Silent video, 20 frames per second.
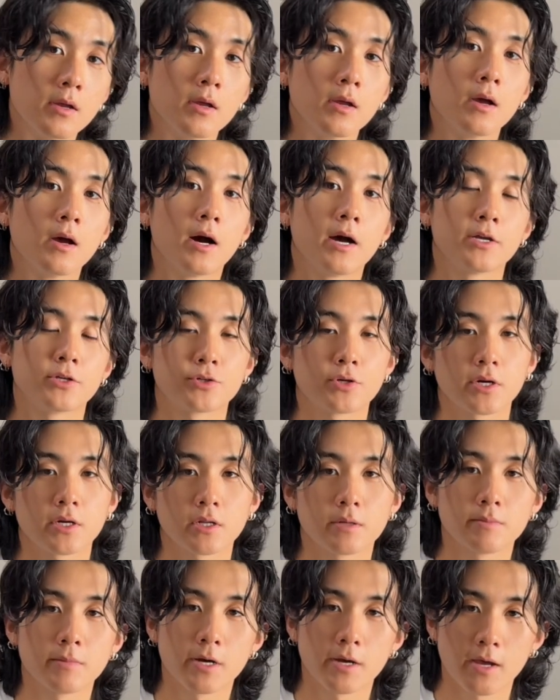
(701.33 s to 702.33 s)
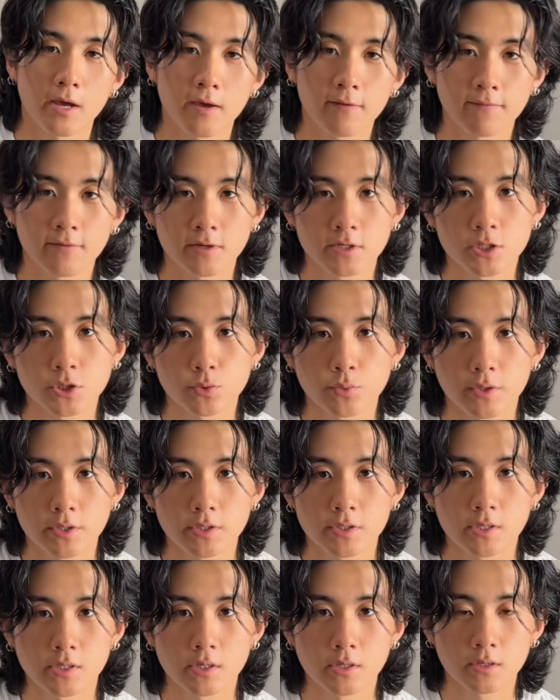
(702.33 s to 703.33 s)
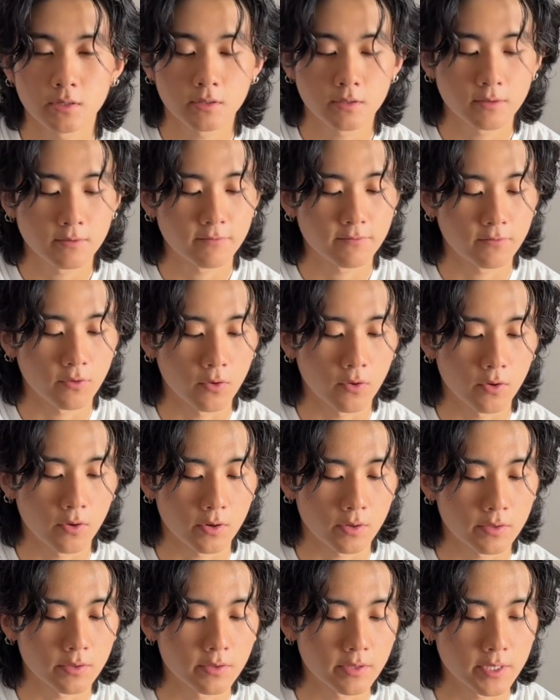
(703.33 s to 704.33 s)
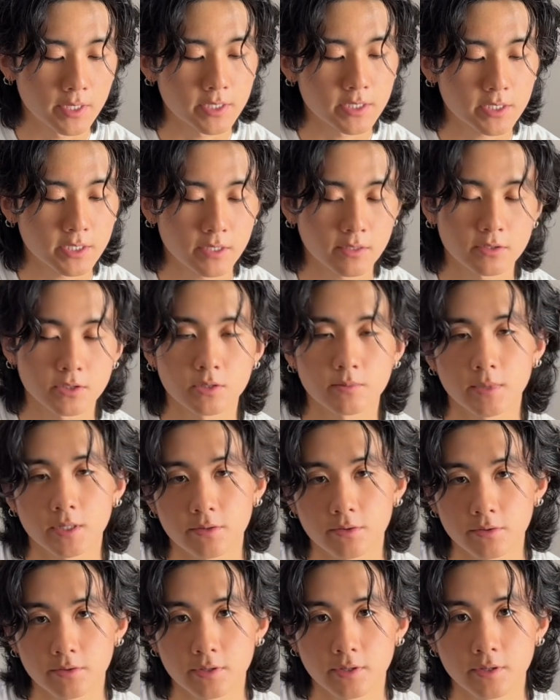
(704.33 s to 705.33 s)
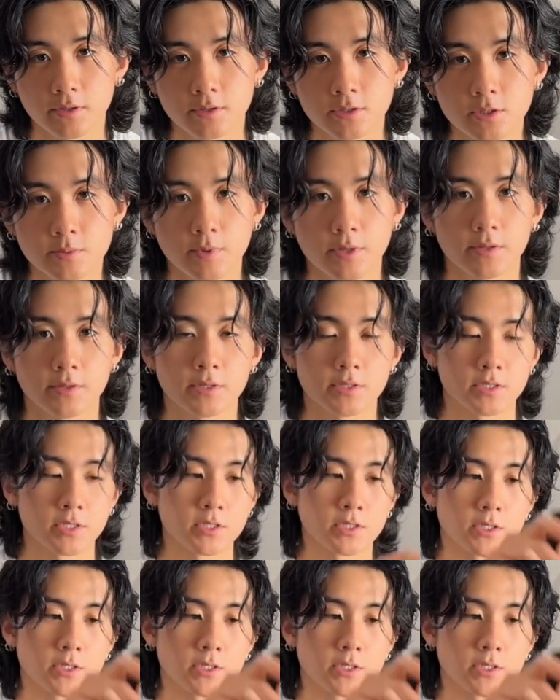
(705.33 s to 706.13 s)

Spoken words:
I traded my Apex Twin tee for this and some other things, but this is